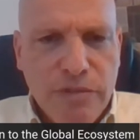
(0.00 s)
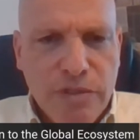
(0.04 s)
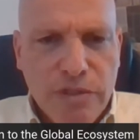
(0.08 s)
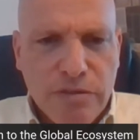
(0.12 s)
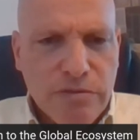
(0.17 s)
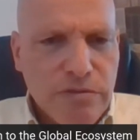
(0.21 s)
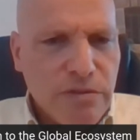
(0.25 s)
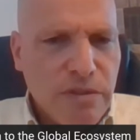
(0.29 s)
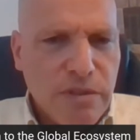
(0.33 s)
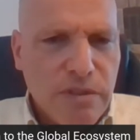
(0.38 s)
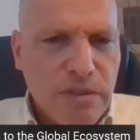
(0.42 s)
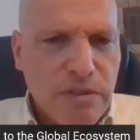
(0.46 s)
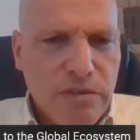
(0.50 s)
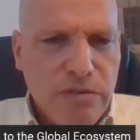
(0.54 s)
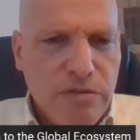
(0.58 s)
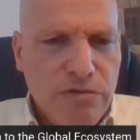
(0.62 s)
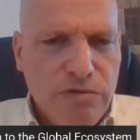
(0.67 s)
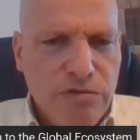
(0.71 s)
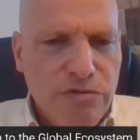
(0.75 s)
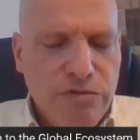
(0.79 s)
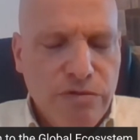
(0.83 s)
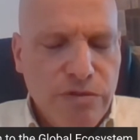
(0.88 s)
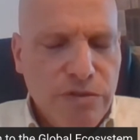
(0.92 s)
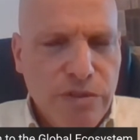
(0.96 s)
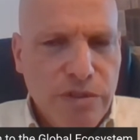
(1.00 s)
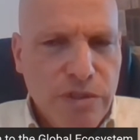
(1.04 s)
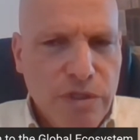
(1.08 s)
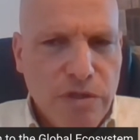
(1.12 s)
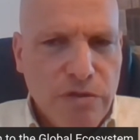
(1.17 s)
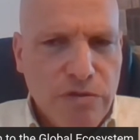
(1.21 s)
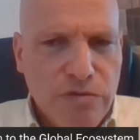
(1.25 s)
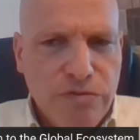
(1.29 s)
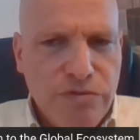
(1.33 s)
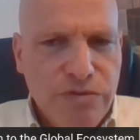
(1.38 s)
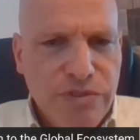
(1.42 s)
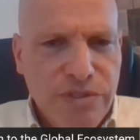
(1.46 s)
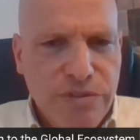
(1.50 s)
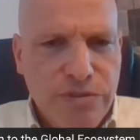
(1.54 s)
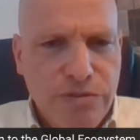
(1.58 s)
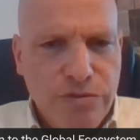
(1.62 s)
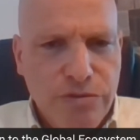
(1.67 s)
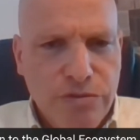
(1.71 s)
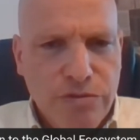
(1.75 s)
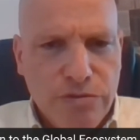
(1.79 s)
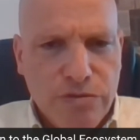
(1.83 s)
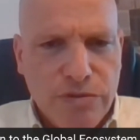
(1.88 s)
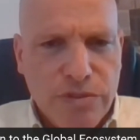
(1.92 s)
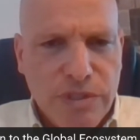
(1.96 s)
not you know
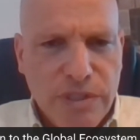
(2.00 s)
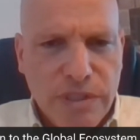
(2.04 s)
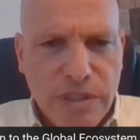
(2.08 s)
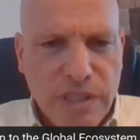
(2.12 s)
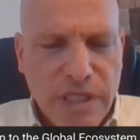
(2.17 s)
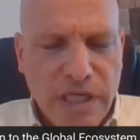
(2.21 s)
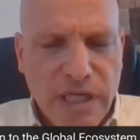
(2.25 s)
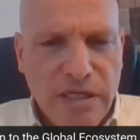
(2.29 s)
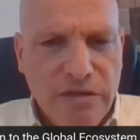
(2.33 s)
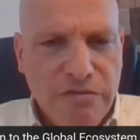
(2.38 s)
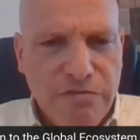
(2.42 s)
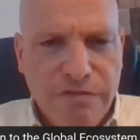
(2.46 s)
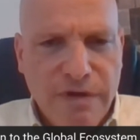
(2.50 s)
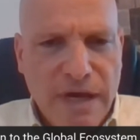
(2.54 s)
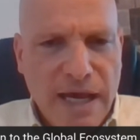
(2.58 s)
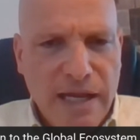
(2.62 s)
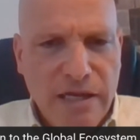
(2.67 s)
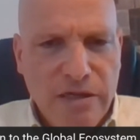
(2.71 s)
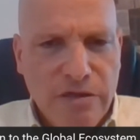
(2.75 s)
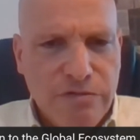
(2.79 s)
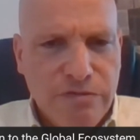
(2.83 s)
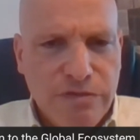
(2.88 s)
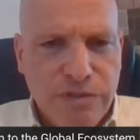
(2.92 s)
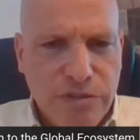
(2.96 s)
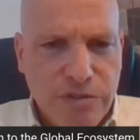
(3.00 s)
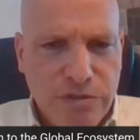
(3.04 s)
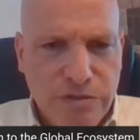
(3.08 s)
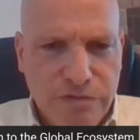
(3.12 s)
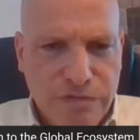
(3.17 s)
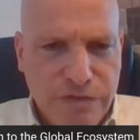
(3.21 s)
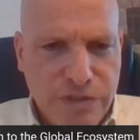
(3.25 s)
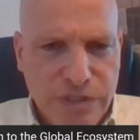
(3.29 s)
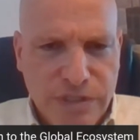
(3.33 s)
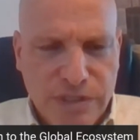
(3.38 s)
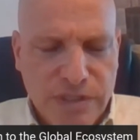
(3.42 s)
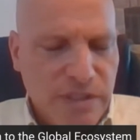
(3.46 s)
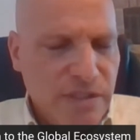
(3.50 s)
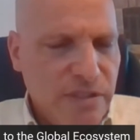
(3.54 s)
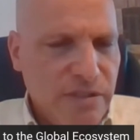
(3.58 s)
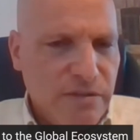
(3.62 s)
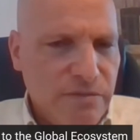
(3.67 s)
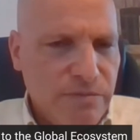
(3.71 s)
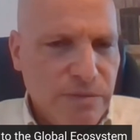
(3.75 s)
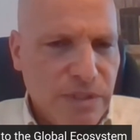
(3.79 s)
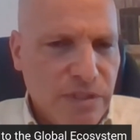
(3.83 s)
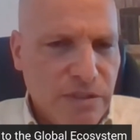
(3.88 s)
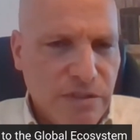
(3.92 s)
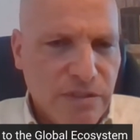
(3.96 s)
reducing any value of the universities
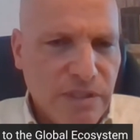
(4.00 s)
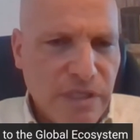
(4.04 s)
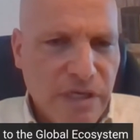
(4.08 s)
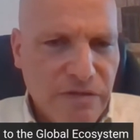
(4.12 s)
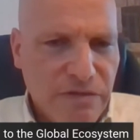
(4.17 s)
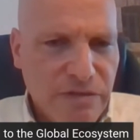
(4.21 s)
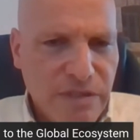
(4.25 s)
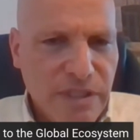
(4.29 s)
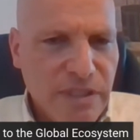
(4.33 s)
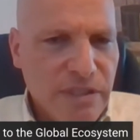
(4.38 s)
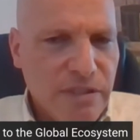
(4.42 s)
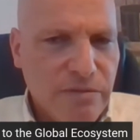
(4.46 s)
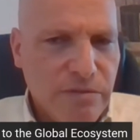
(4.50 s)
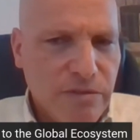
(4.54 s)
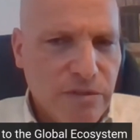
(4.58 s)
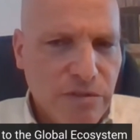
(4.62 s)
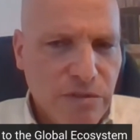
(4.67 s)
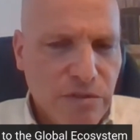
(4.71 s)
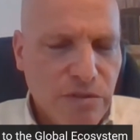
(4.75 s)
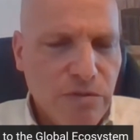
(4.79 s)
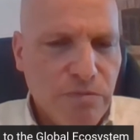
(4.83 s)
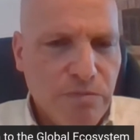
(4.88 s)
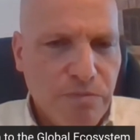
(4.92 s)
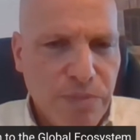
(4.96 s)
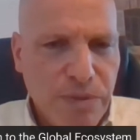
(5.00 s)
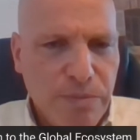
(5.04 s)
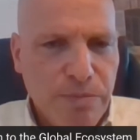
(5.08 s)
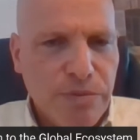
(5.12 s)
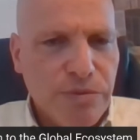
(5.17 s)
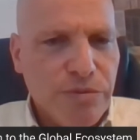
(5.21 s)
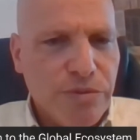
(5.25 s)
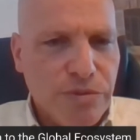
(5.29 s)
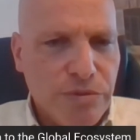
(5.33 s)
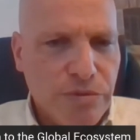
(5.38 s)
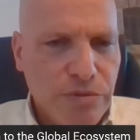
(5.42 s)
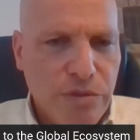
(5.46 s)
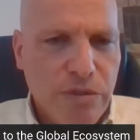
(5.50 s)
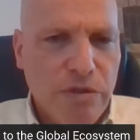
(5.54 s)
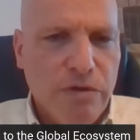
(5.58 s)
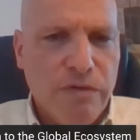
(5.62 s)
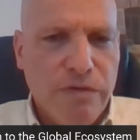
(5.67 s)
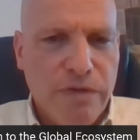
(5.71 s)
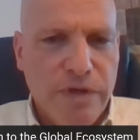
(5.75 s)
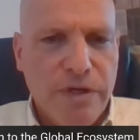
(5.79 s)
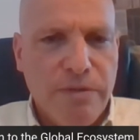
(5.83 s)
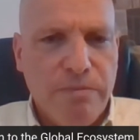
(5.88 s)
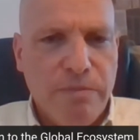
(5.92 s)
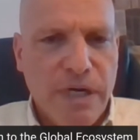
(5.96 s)
because I think you know people should go
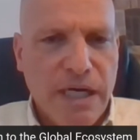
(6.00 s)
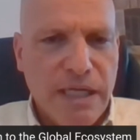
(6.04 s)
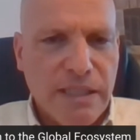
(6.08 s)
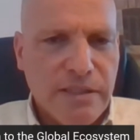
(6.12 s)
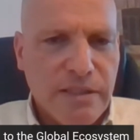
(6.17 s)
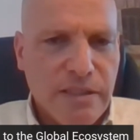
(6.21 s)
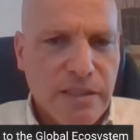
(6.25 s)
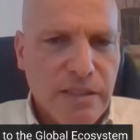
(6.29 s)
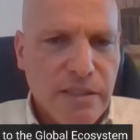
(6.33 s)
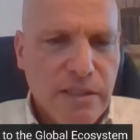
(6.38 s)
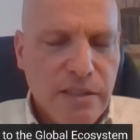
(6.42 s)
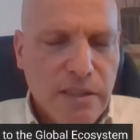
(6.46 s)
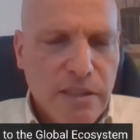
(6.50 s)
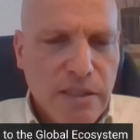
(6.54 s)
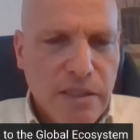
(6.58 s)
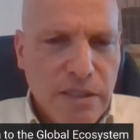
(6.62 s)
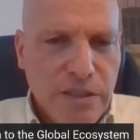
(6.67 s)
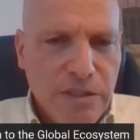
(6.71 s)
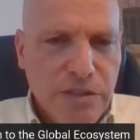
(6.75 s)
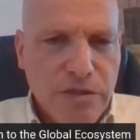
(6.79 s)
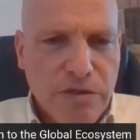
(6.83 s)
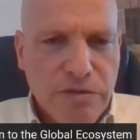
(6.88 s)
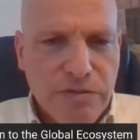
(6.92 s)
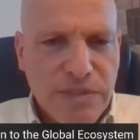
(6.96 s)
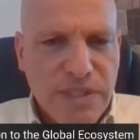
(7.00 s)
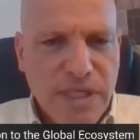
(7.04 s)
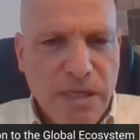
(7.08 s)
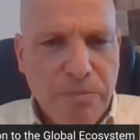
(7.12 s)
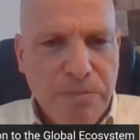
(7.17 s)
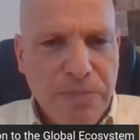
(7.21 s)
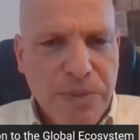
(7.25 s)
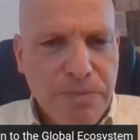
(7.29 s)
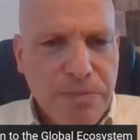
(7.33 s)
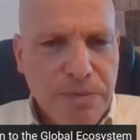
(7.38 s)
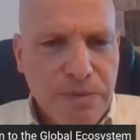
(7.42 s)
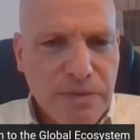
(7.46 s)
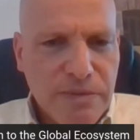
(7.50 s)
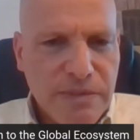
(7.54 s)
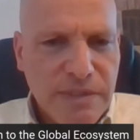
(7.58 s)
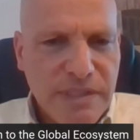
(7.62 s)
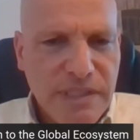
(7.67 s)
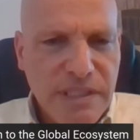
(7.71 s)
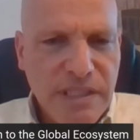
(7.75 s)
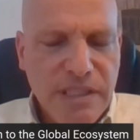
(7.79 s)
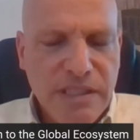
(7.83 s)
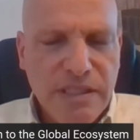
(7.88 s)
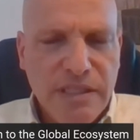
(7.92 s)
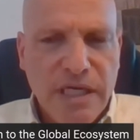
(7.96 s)
there, but you know some people
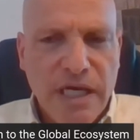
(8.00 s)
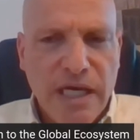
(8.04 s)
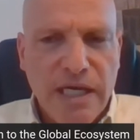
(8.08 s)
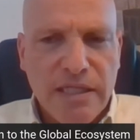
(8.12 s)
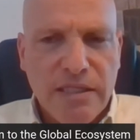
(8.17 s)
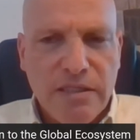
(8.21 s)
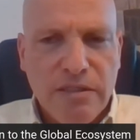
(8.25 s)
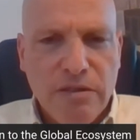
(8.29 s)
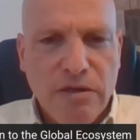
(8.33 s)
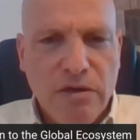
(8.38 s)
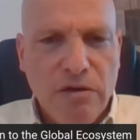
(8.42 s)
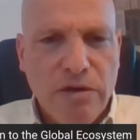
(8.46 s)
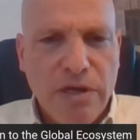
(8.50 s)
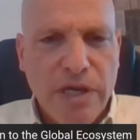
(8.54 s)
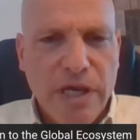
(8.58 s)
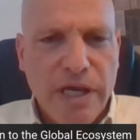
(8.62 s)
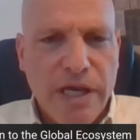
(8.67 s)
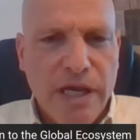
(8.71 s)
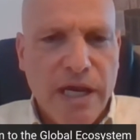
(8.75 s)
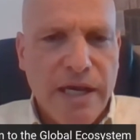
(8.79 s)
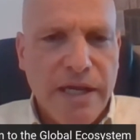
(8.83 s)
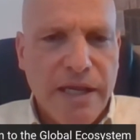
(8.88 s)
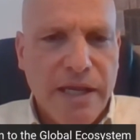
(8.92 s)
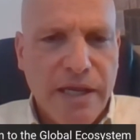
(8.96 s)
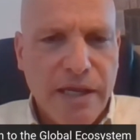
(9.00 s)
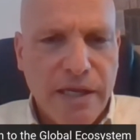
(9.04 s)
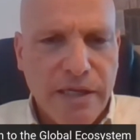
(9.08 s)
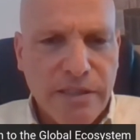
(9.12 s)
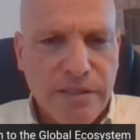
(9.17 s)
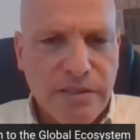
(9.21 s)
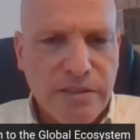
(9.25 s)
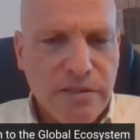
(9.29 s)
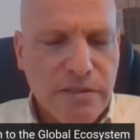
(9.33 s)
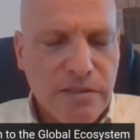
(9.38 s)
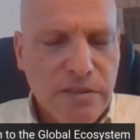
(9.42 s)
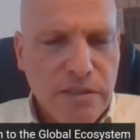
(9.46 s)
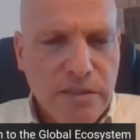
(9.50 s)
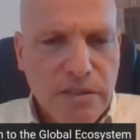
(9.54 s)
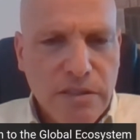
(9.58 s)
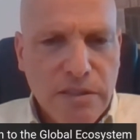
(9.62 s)
see that okay I can